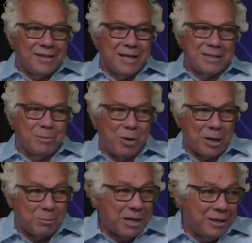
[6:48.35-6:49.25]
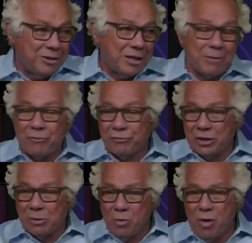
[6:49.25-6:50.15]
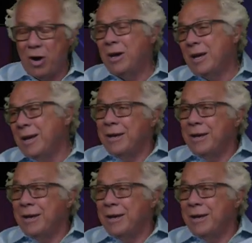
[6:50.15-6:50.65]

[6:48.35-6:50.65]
That's the bottom line. You're going to have a freaking war.